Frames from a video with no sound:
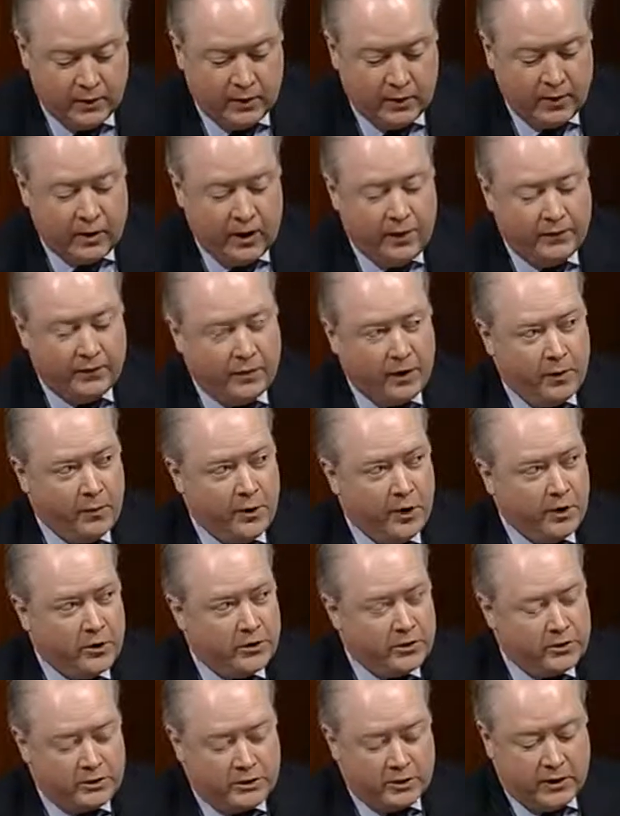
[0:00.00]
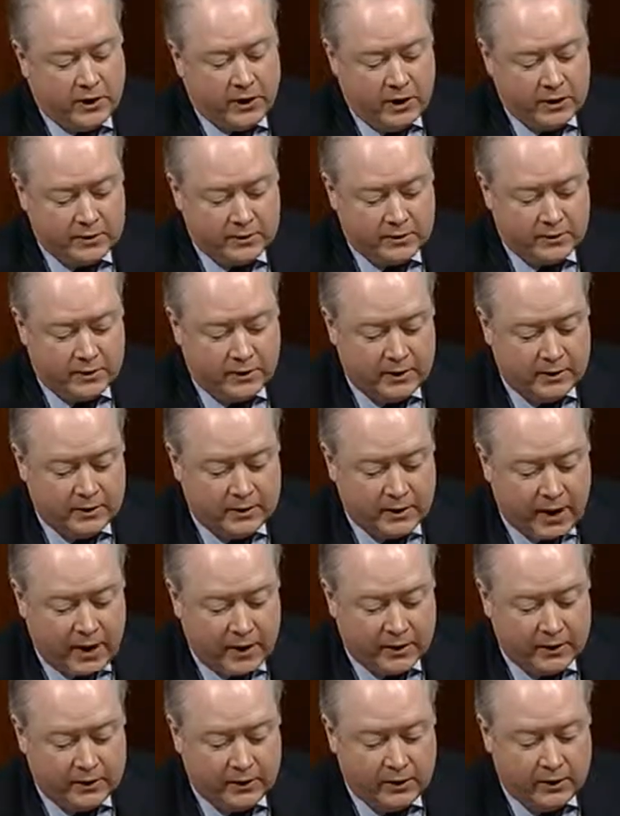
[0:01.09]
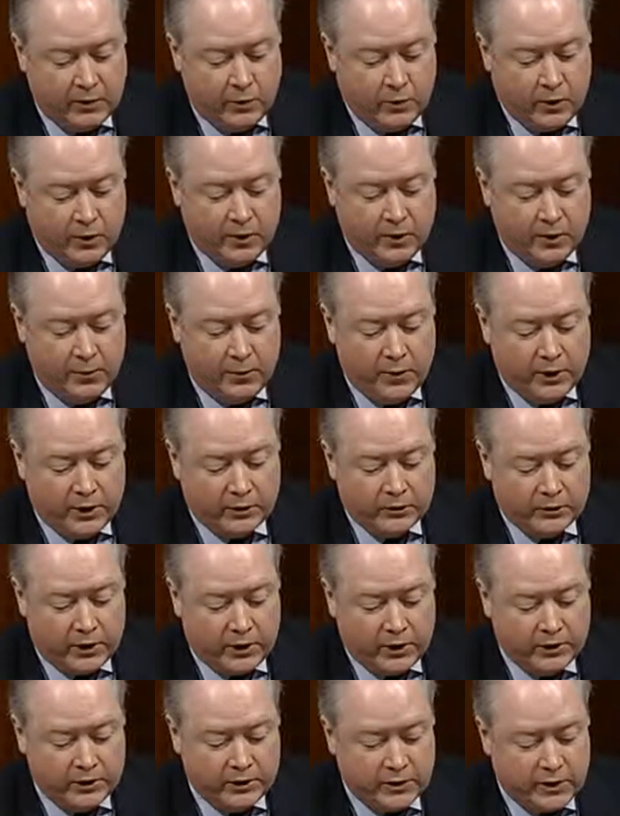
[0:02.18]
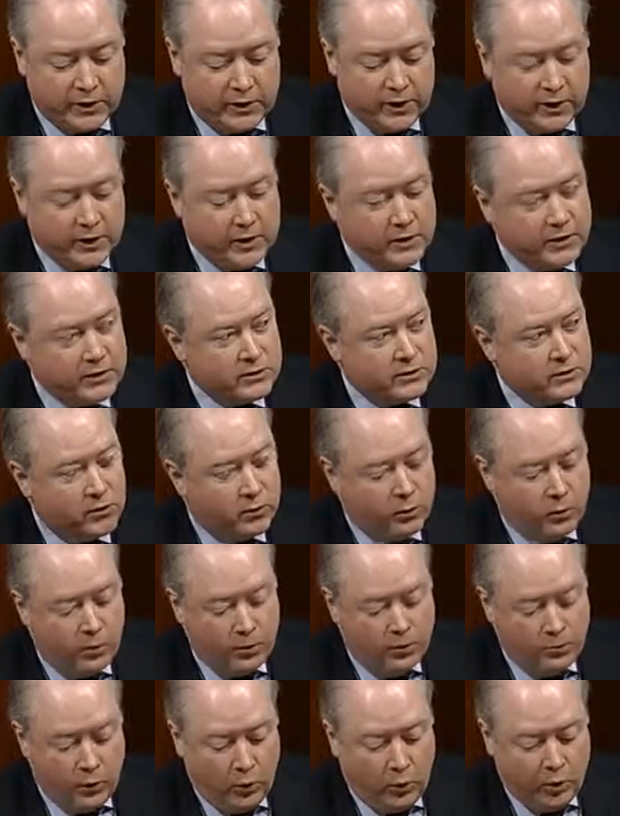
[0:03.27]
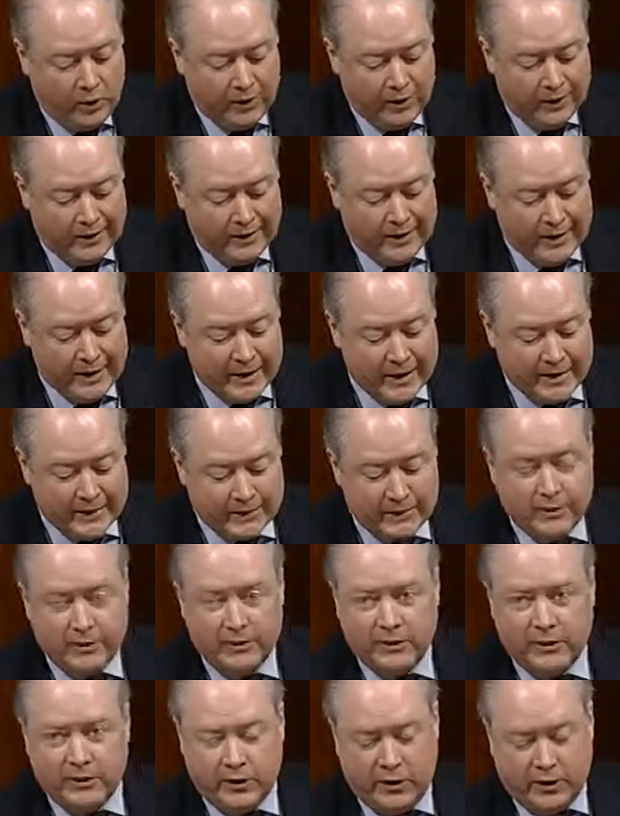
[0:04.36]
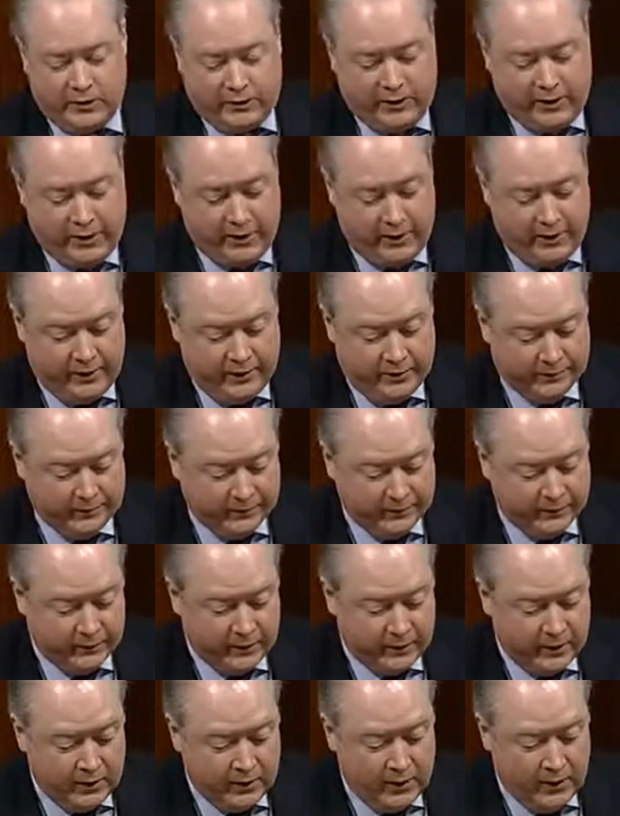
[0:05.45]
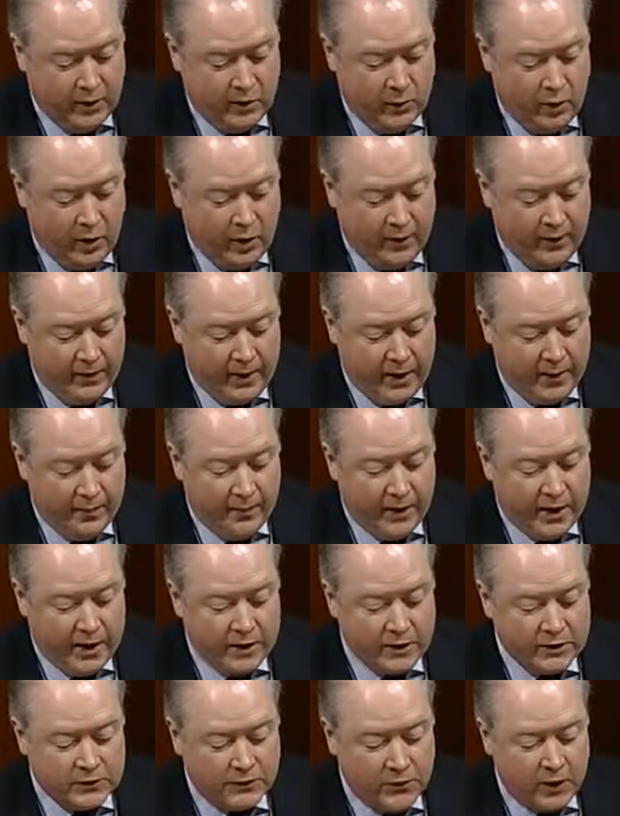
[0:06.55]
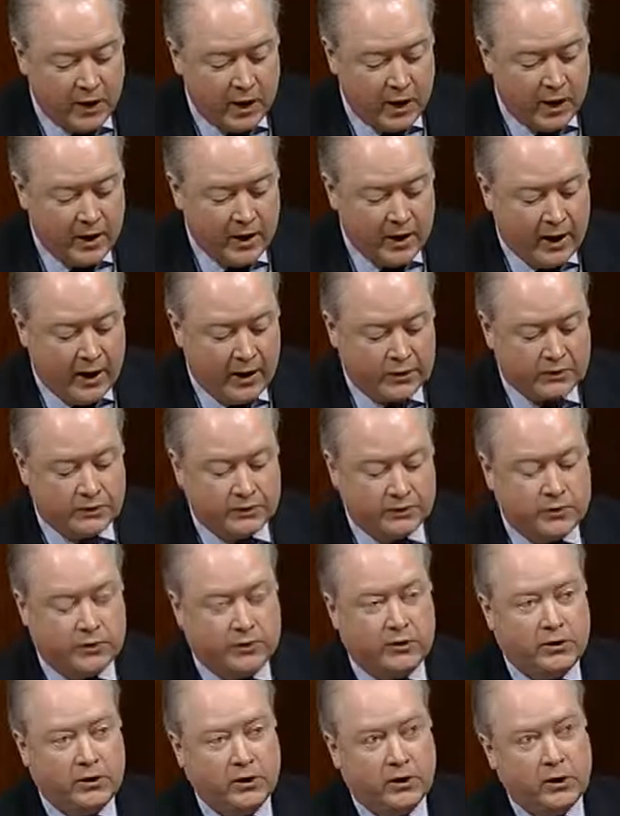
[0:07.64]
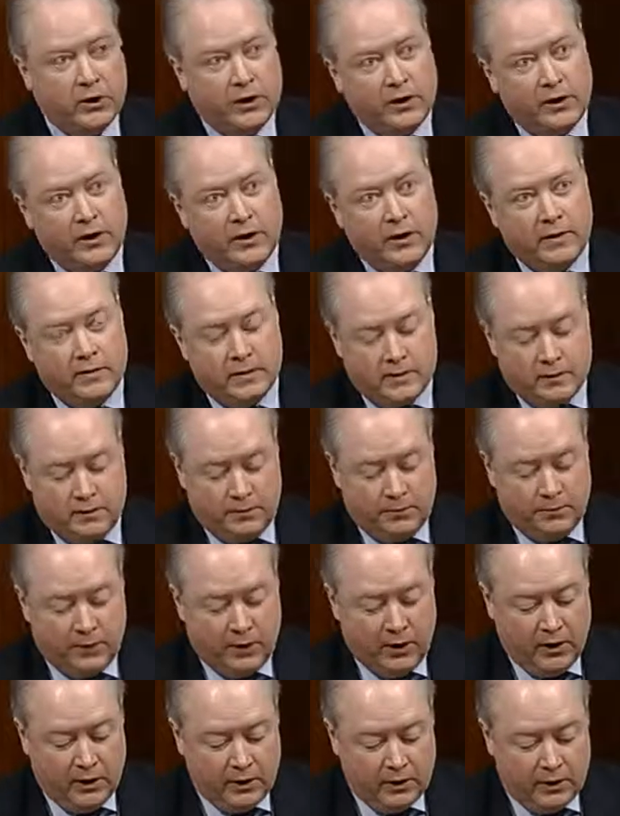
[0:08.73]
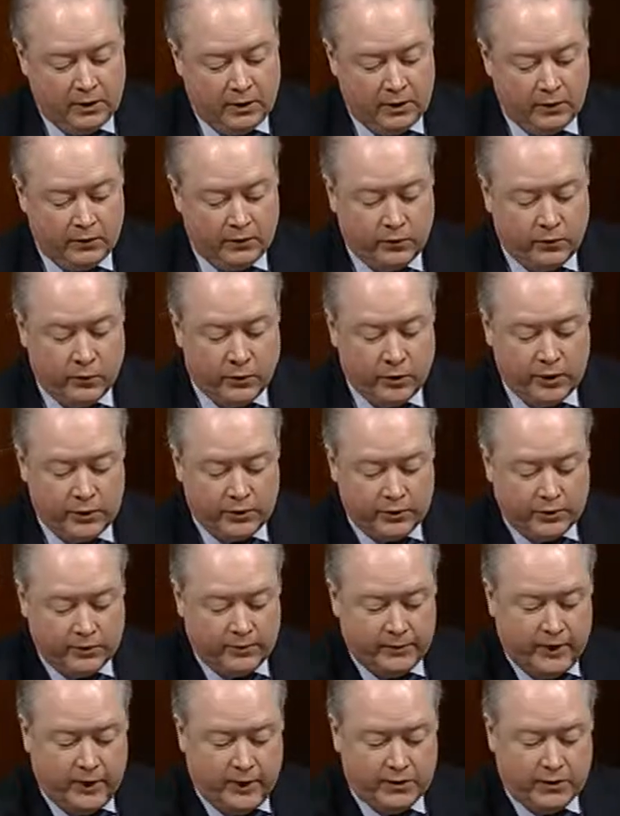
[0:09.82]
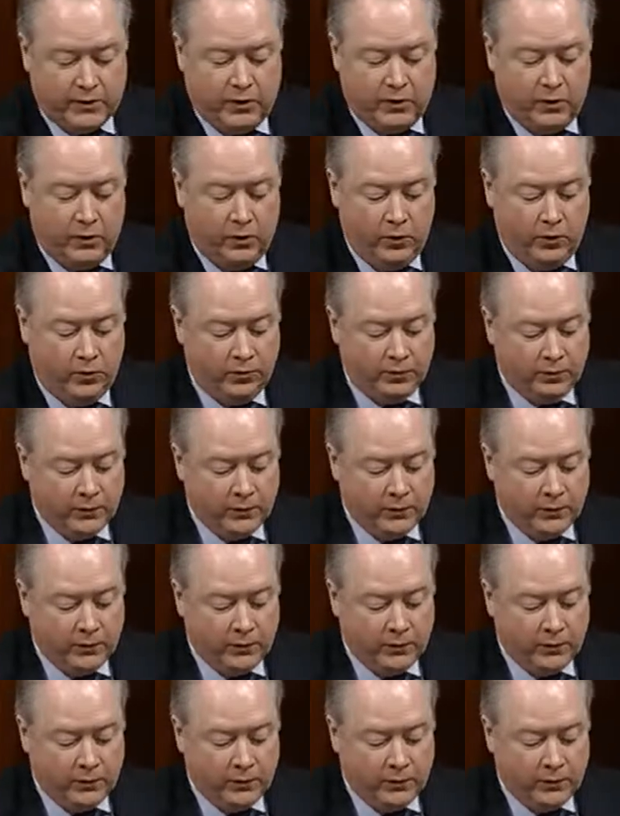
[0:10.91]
I've come here to discuss exactly what the administration is, or more importantly, isn't negotiating, and what that means for our national security and the stability of the region as a whole.